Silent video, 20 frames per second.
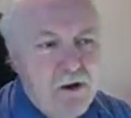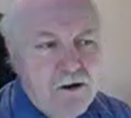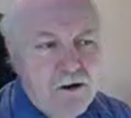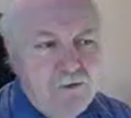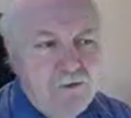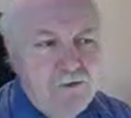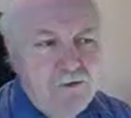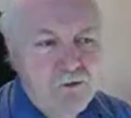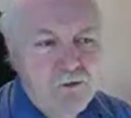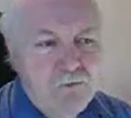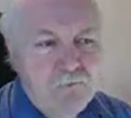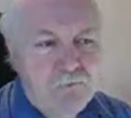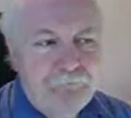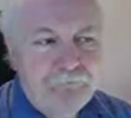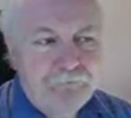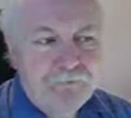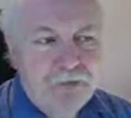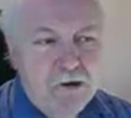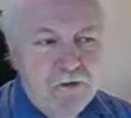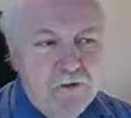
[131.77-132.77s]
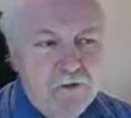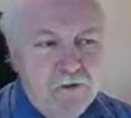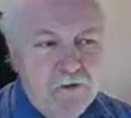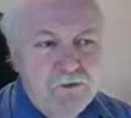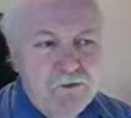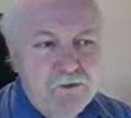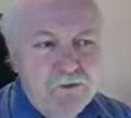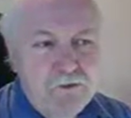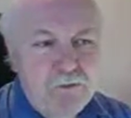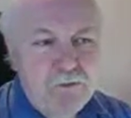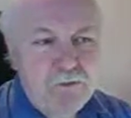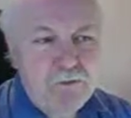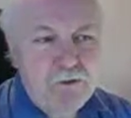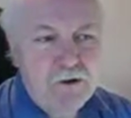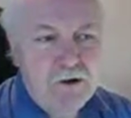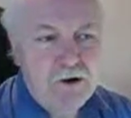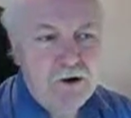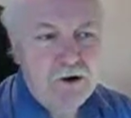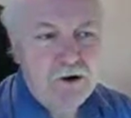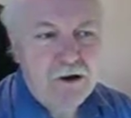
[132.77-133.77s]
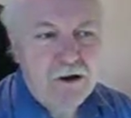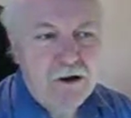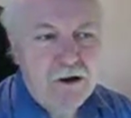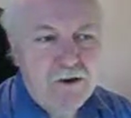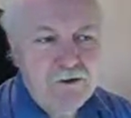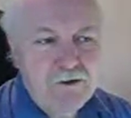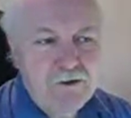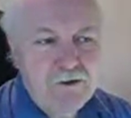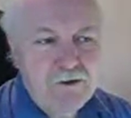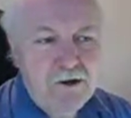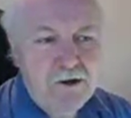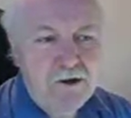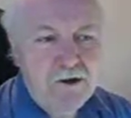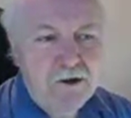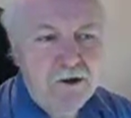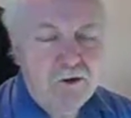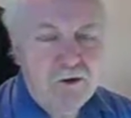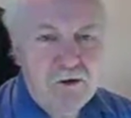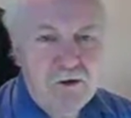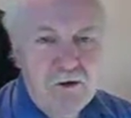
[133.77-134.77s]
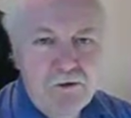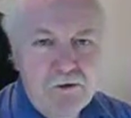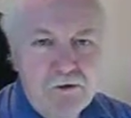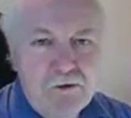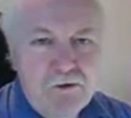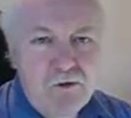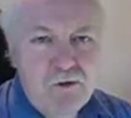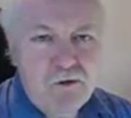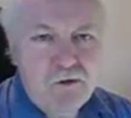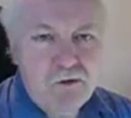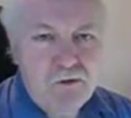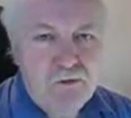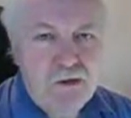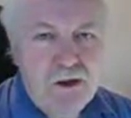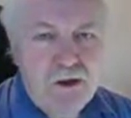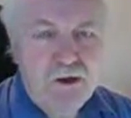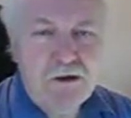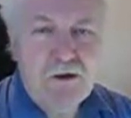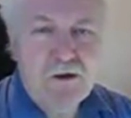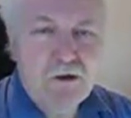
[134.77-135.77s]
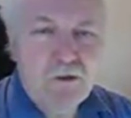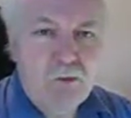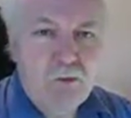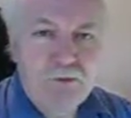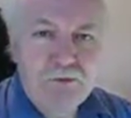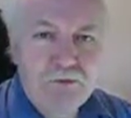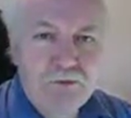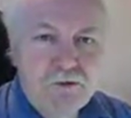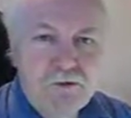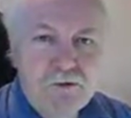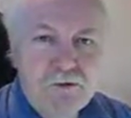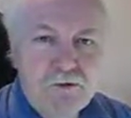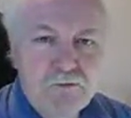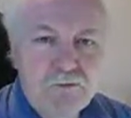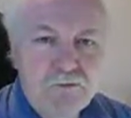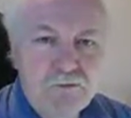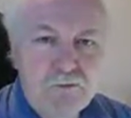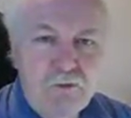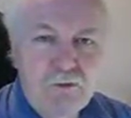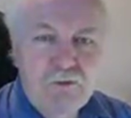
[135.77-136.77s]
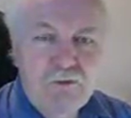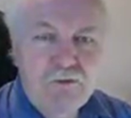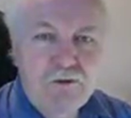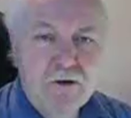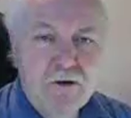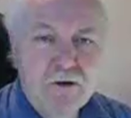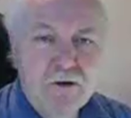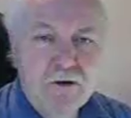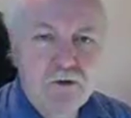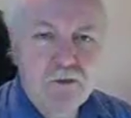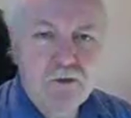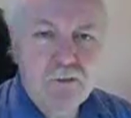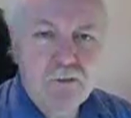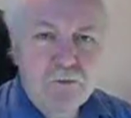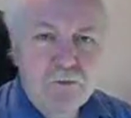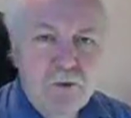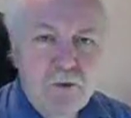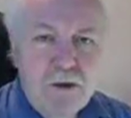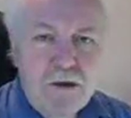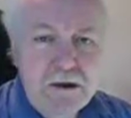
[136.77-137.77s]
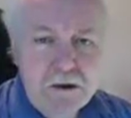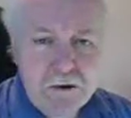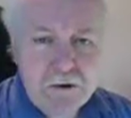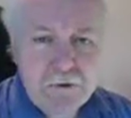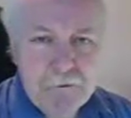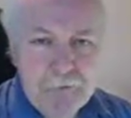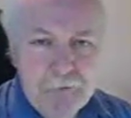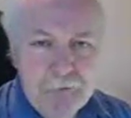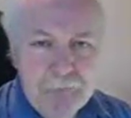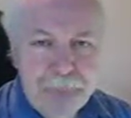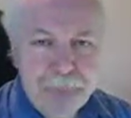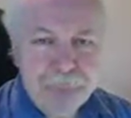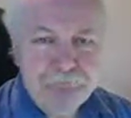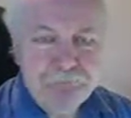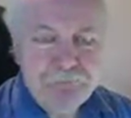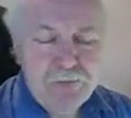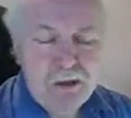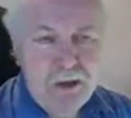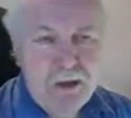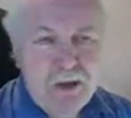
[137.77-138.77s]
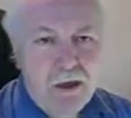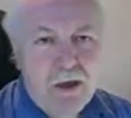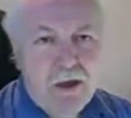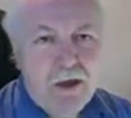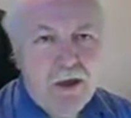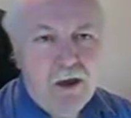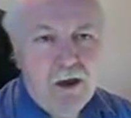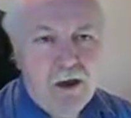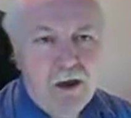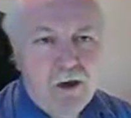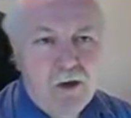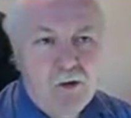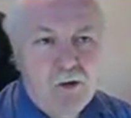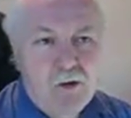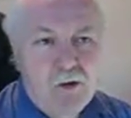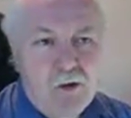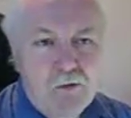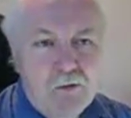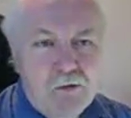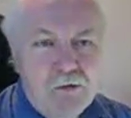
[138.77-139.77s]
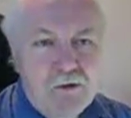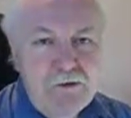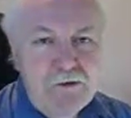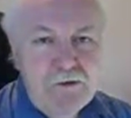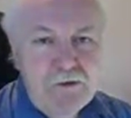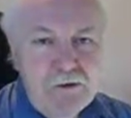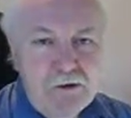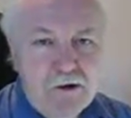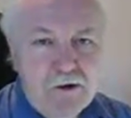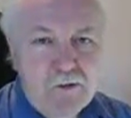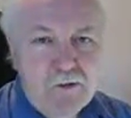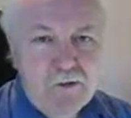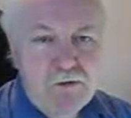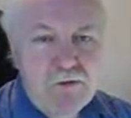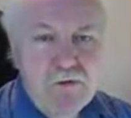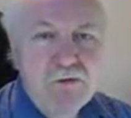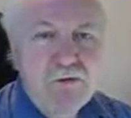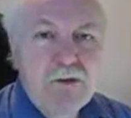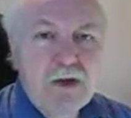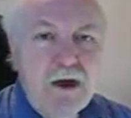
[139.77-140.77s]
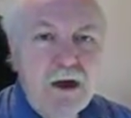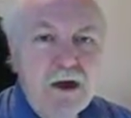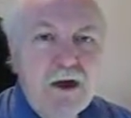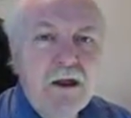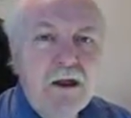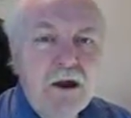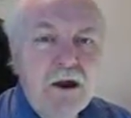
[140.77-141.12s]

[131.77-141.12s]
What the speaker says: So for example, let's say I created a new thread and I wanted to profile the group Queen. Well, basically within that,